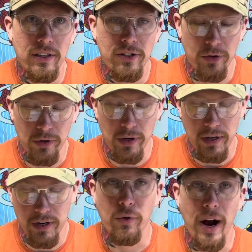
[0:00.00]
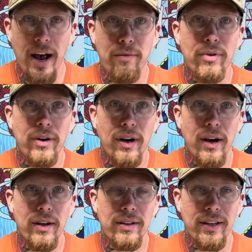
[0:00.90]
to grab
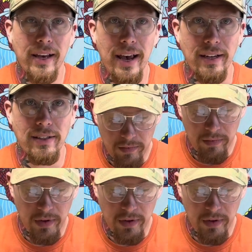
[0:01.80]
the case.